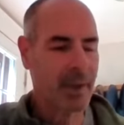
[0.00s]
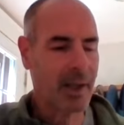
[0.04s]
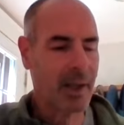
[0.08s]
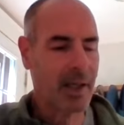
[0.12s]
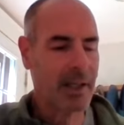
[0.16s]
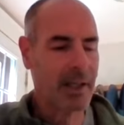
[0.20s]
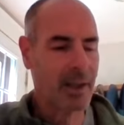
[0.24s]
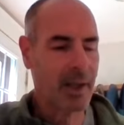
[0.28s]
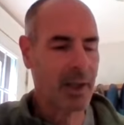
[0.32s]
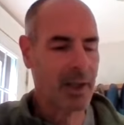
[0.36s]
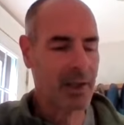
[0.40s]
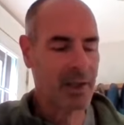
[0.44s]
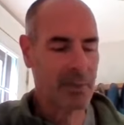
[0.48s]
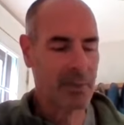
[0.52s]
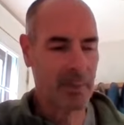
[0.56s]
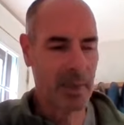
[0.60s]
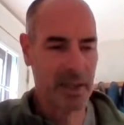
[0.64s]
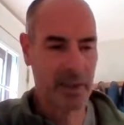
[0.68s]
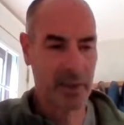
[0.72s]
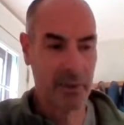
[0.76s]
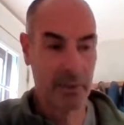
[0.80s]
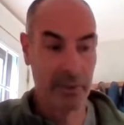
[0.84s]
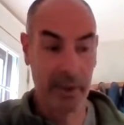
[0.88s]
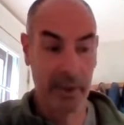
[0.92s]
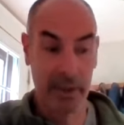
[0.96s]
lost
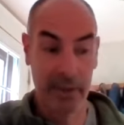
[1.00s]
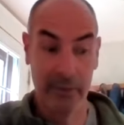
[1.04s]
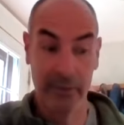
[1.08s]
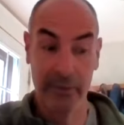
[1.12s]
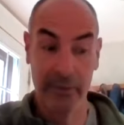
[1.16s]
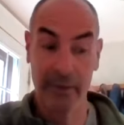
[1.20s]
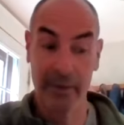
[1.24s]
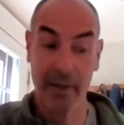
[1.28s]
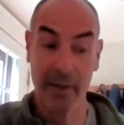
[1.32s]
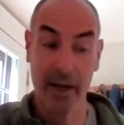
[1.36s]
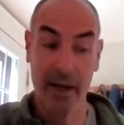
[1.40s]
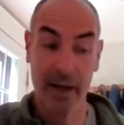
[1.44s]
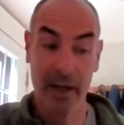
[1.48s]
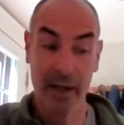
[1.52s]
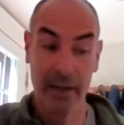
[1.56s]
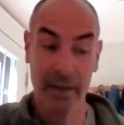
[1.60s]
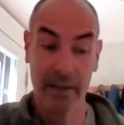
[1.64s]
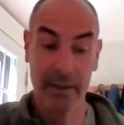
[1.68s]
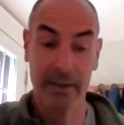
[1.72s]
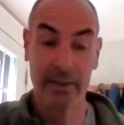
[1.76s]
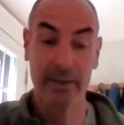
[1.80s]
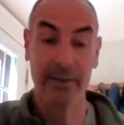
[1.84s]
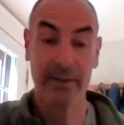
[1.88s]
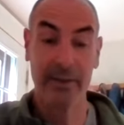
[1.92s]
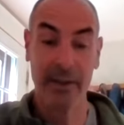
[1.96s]
my train of
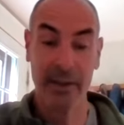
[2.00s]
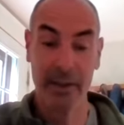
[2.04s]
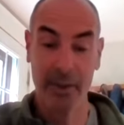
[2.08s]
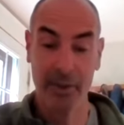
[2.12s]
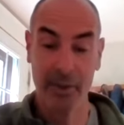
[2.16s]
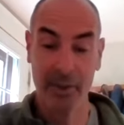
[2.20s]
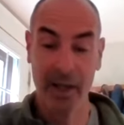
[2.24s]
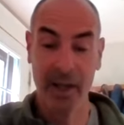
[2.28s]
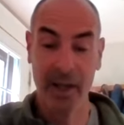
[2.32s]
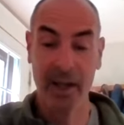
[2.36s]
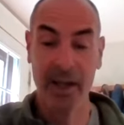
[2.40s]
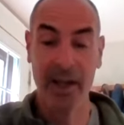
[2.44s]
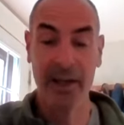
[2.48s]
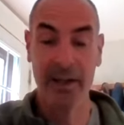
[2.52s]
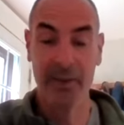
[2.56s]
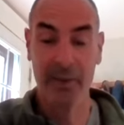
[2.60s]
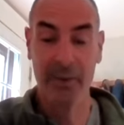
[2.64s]
thought. Okay,